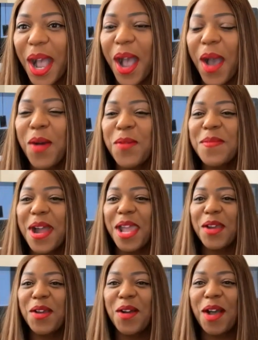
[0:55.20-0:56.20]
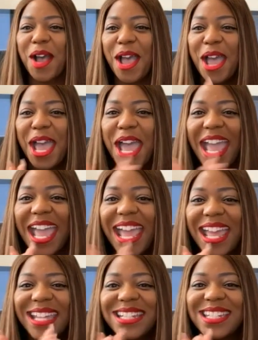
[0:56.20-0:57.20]
Oh my God.
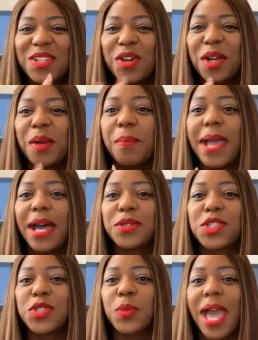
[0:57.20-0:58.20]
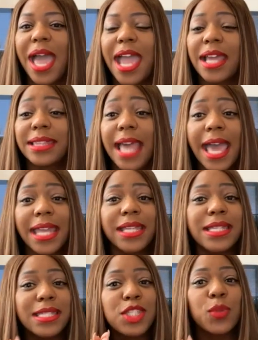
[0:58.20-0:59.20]
Talk about swag. That
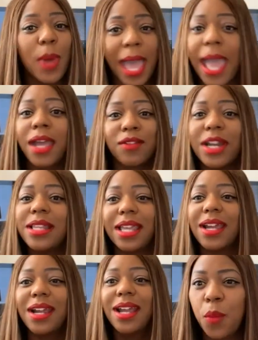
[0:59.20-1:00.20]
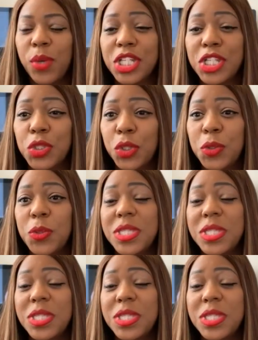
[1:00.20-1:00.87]
is swag right there. We just saw you